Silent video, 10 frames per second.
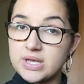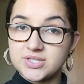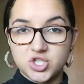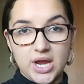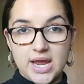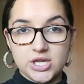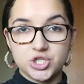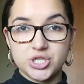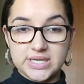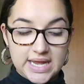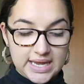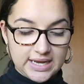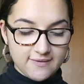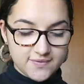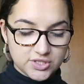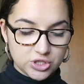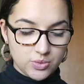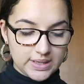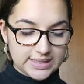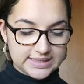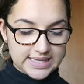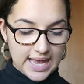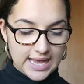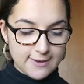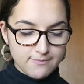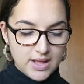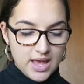has changed to negative, so we can say